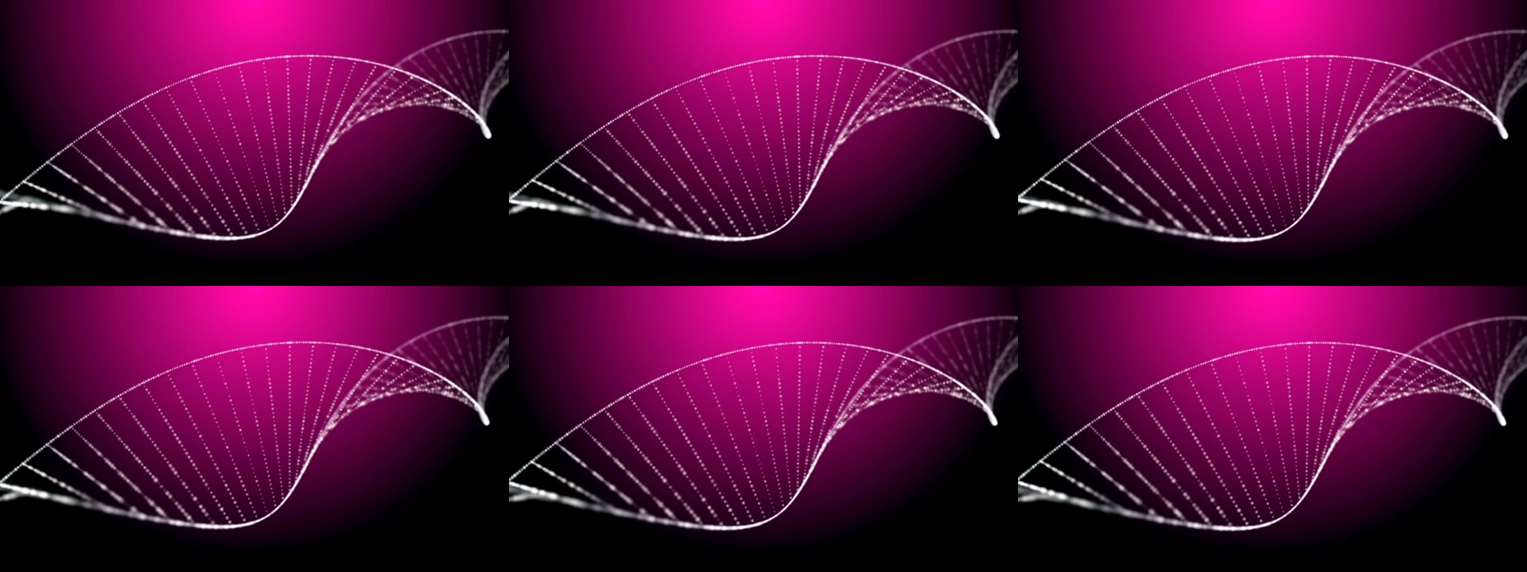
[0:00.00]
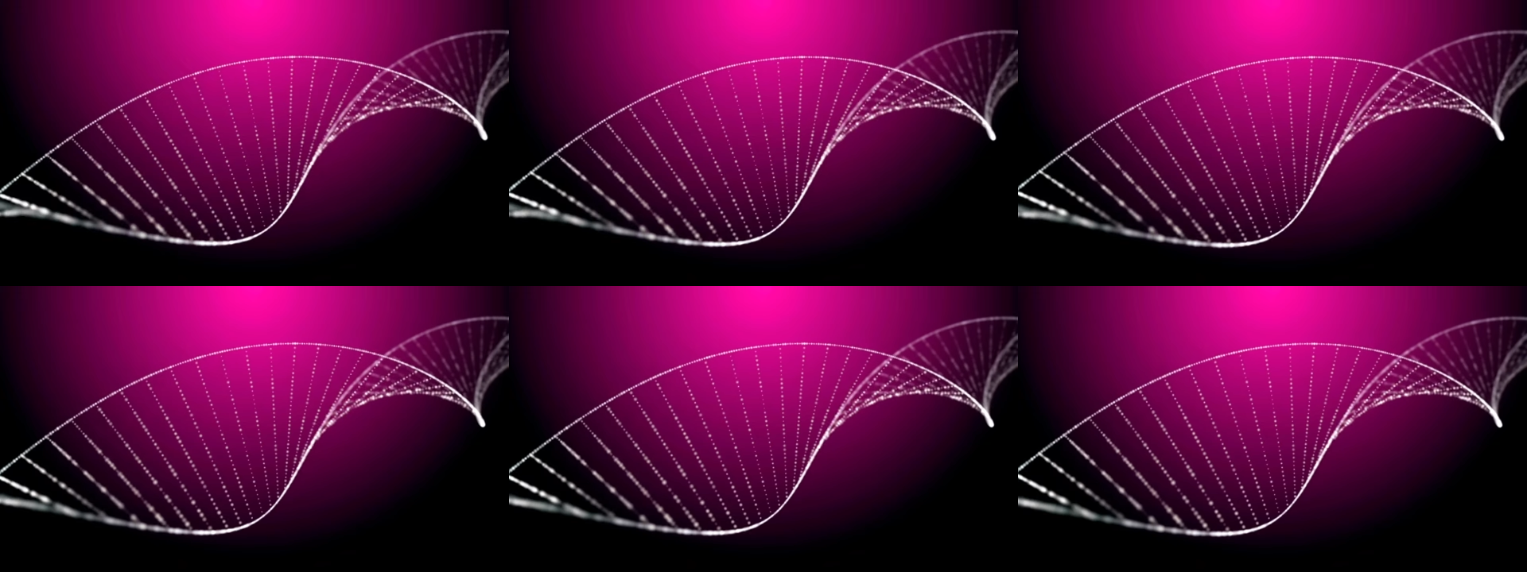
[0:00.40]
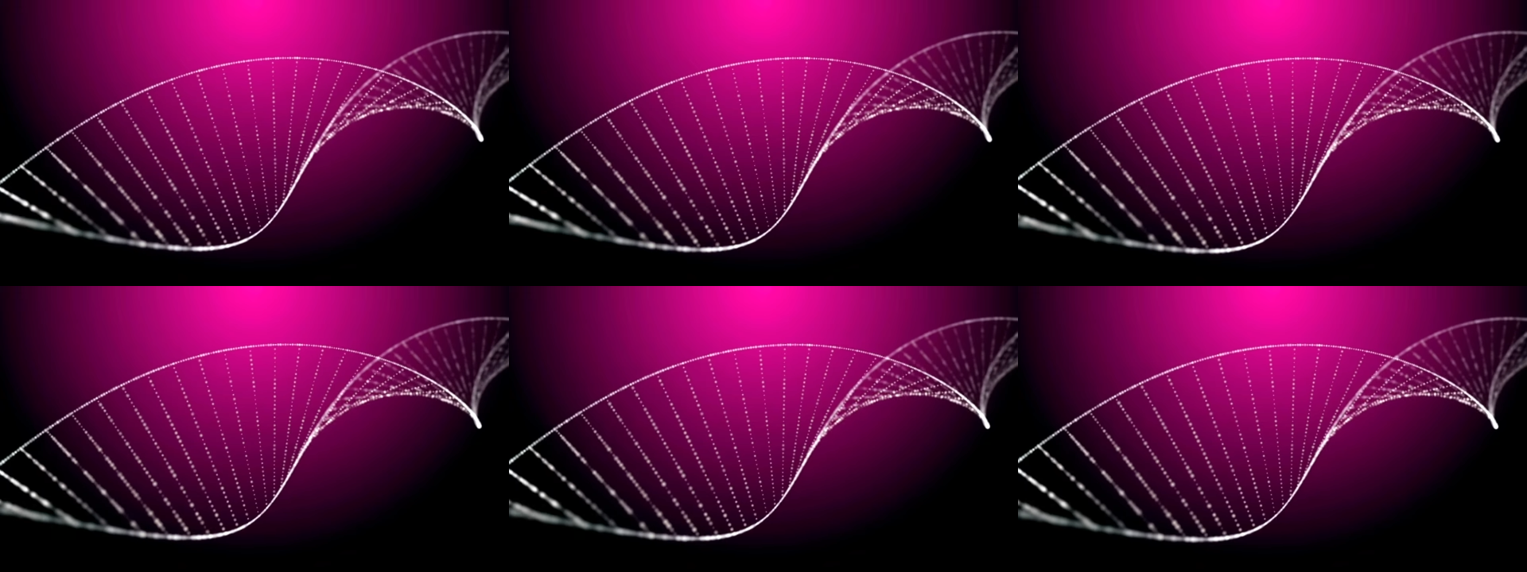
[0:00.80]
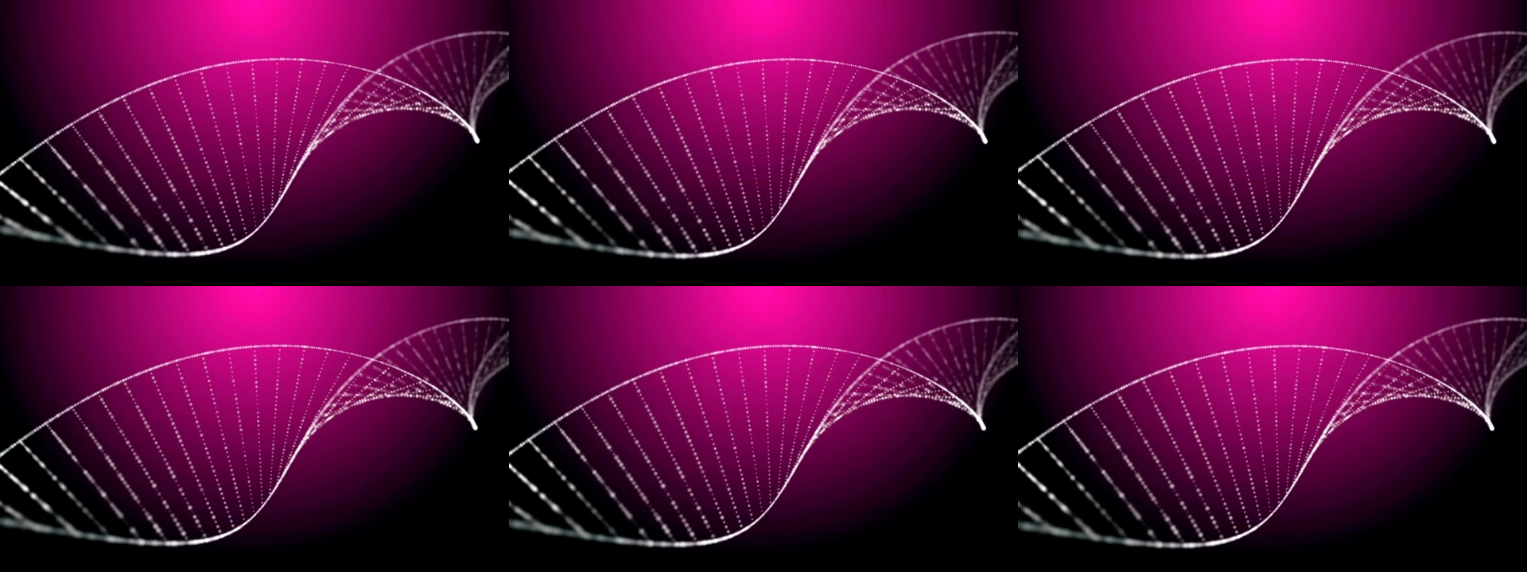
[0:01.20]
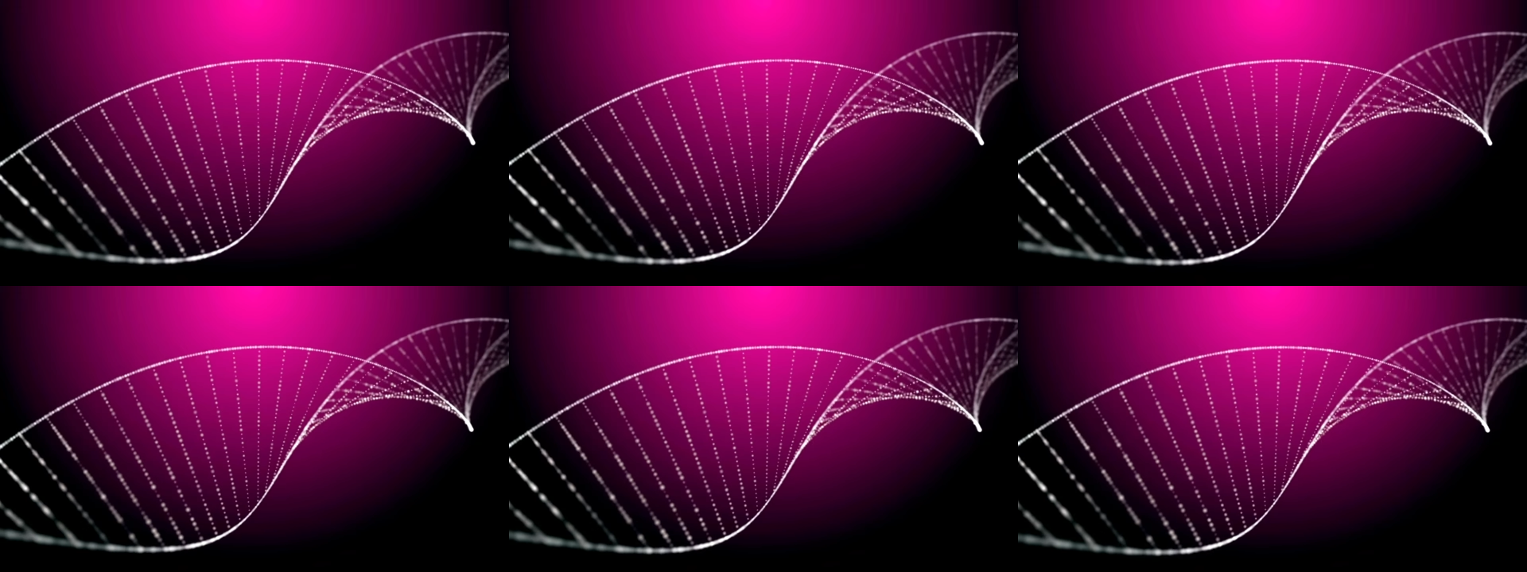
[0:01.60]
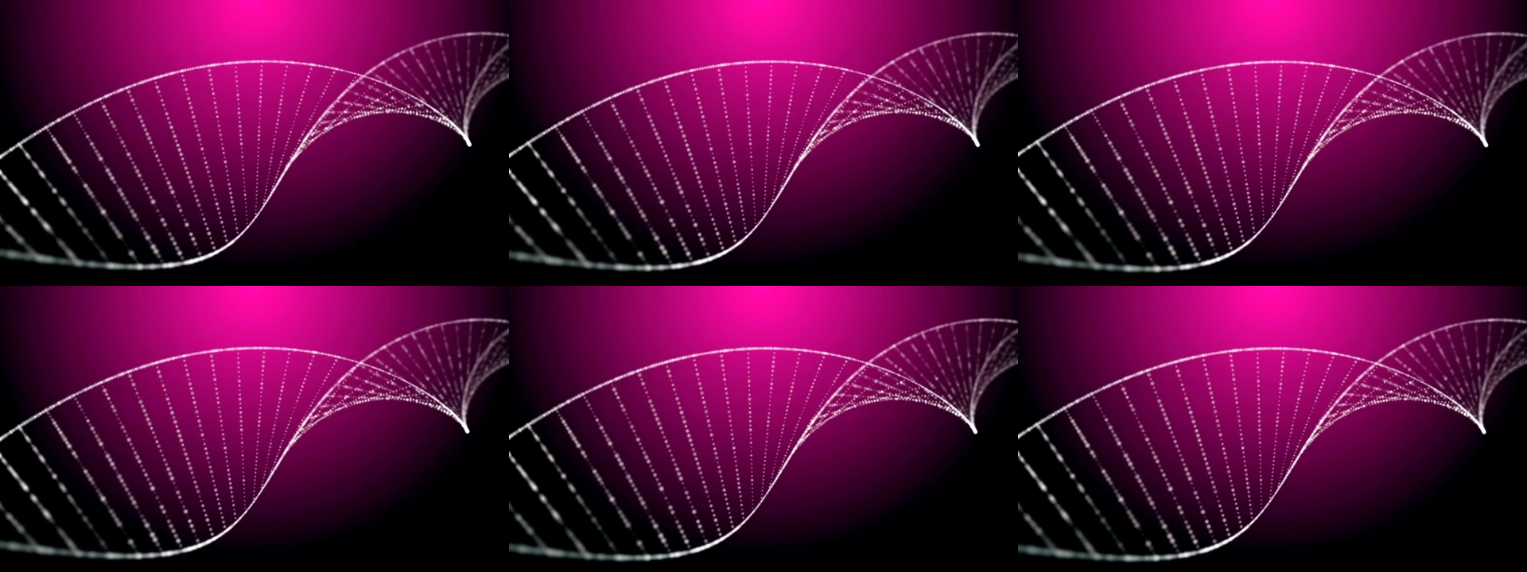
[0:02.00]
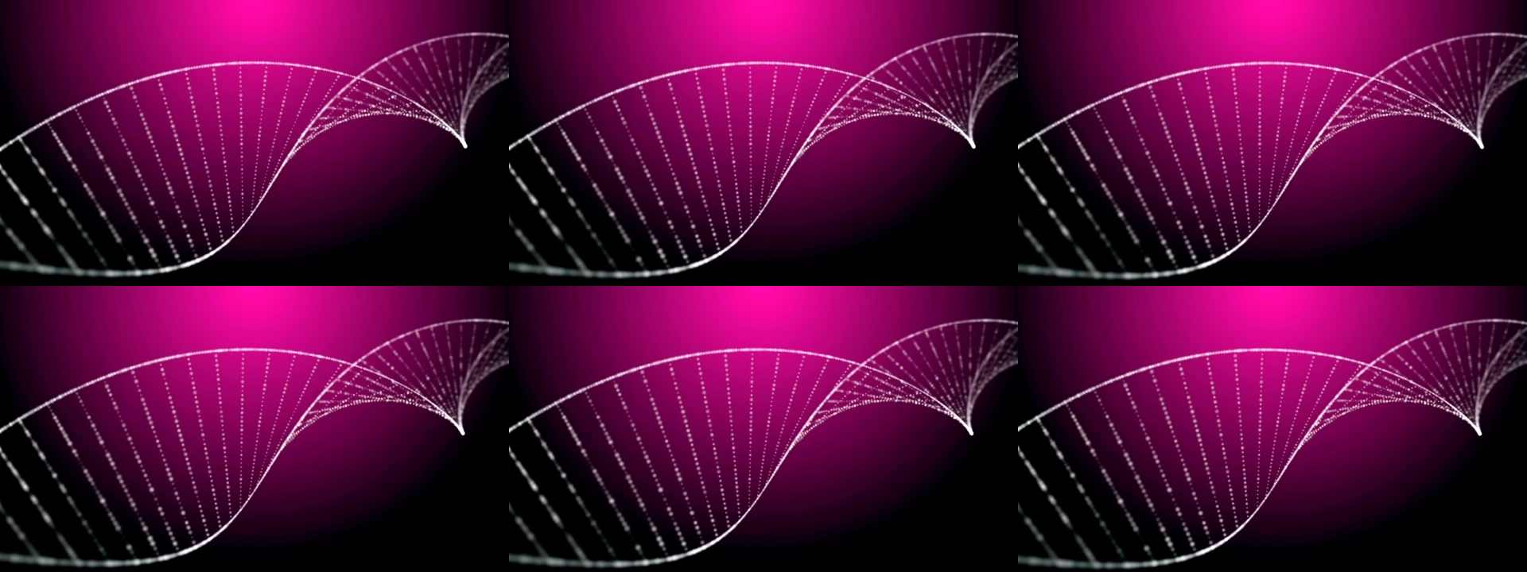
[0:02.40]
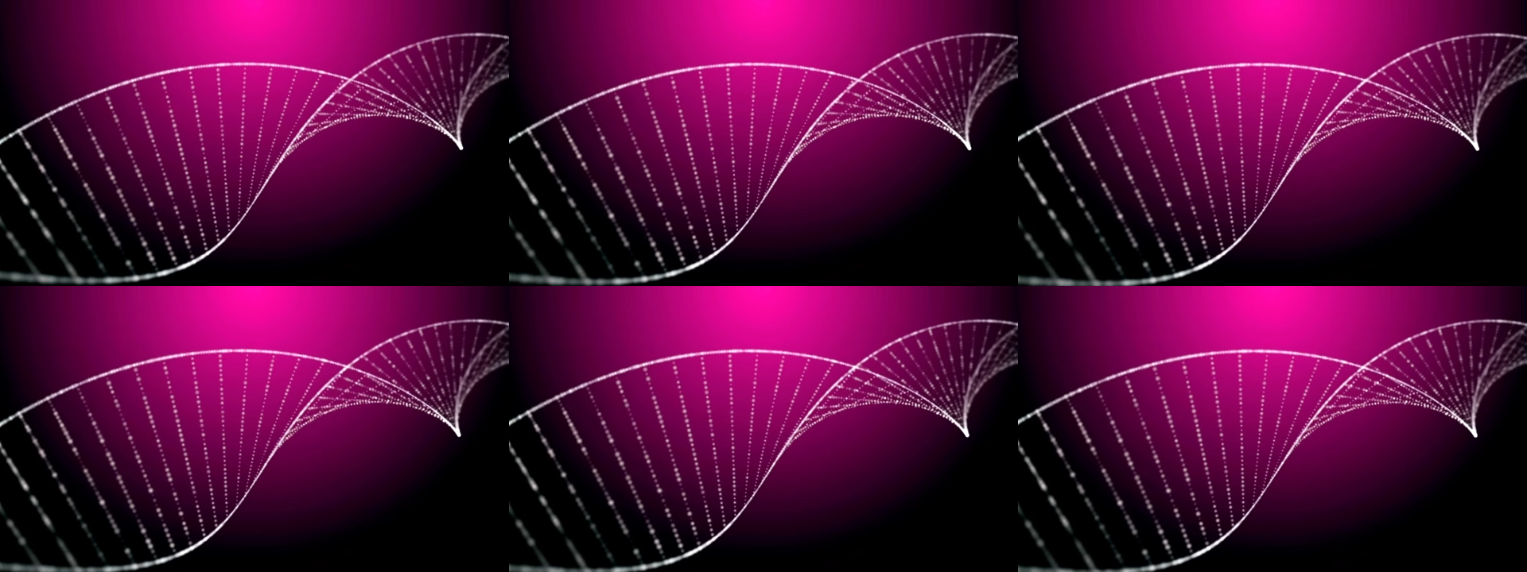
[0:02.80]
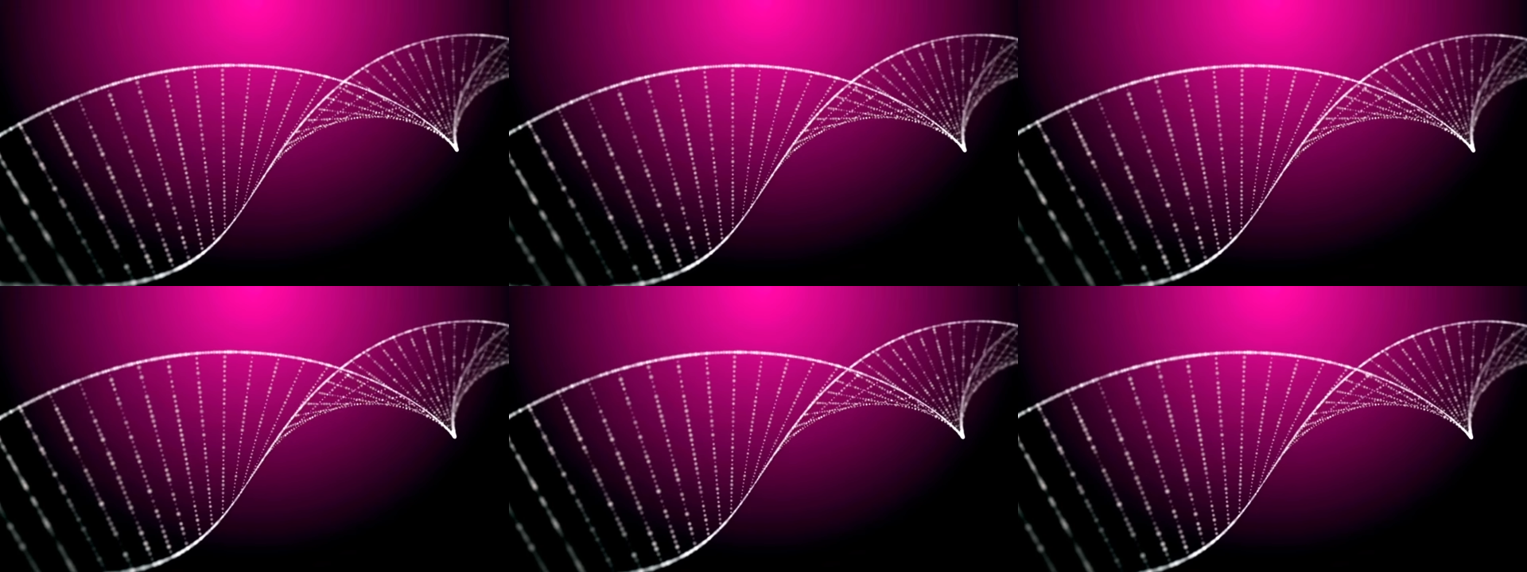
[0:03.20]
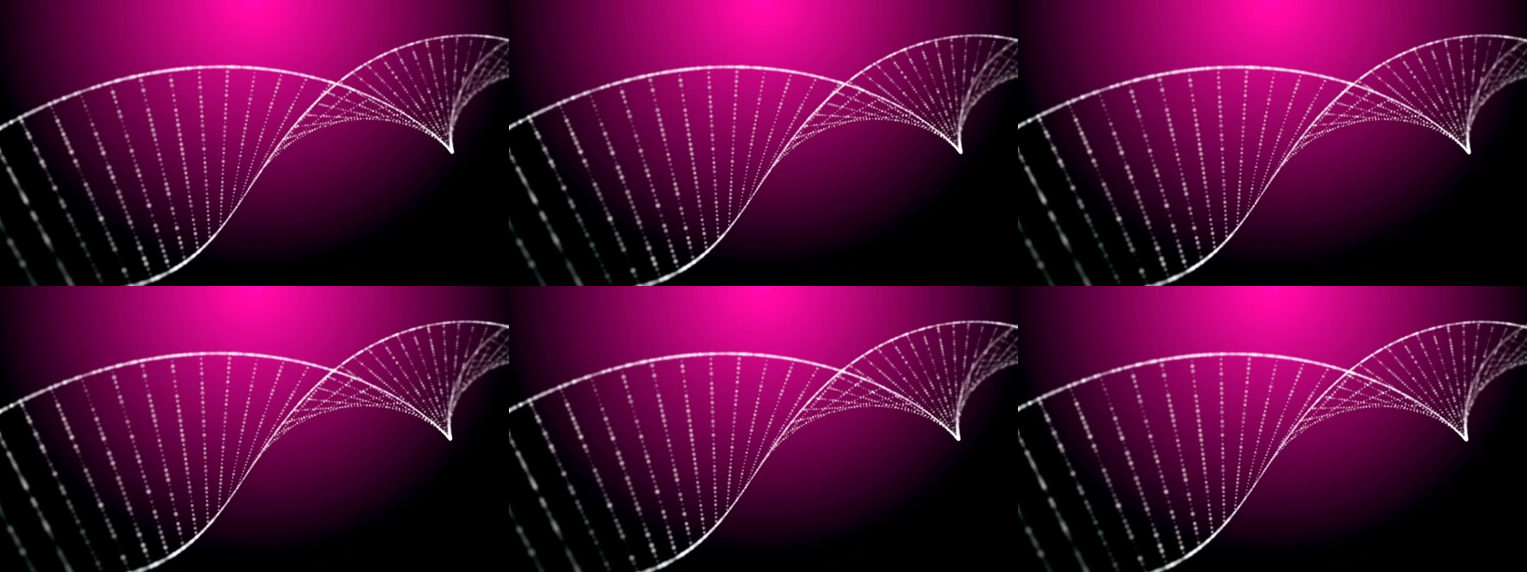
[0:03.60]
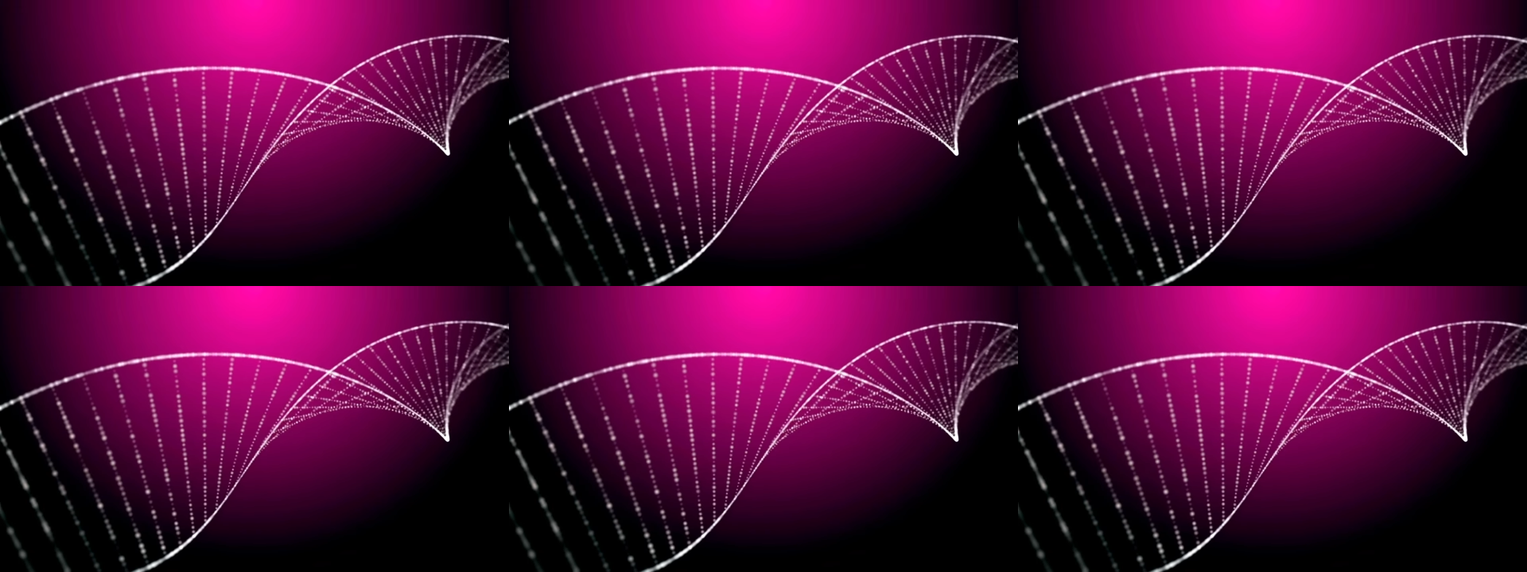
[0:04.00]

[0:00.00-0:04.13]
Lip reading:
Nobody's mouth can be seen.